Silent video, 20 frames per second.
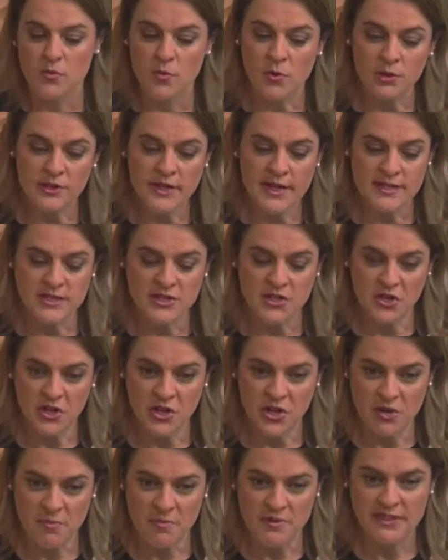Walnuts
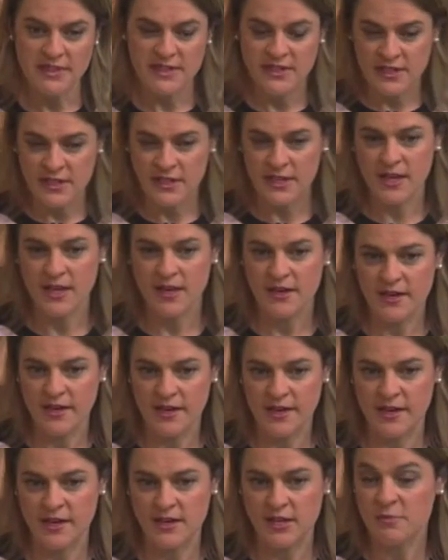are particularly high
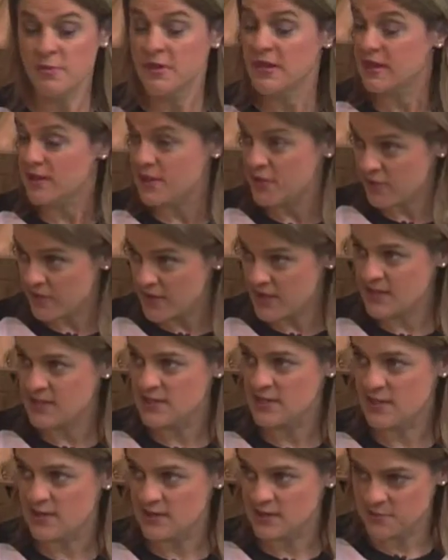in
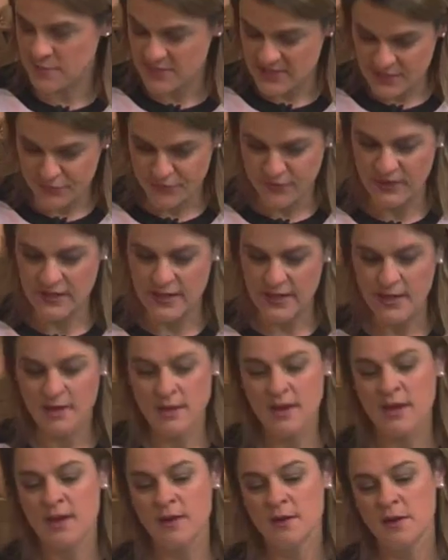omega-3s specifically.
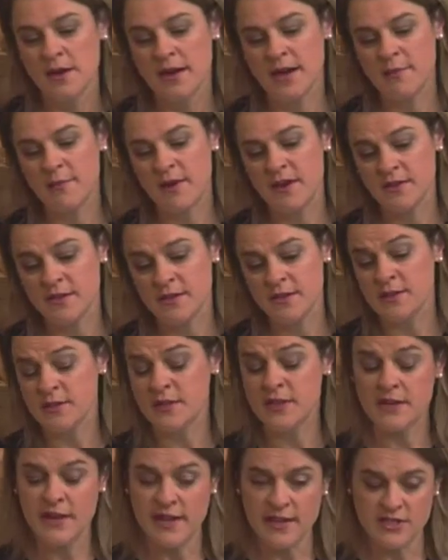
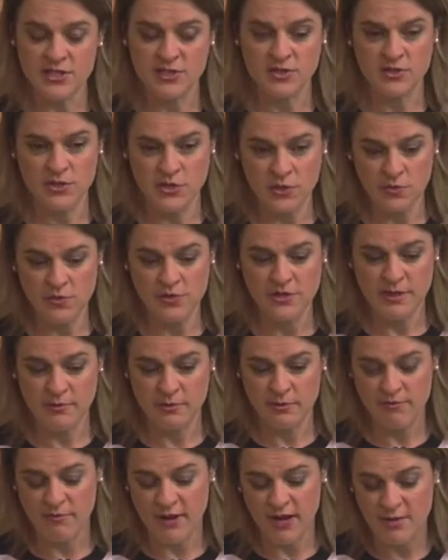The next source I
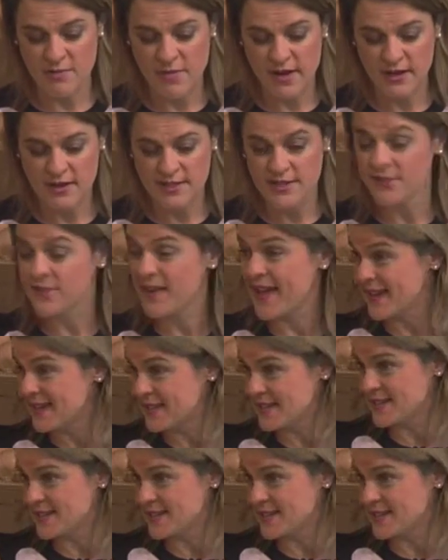would recommend is flax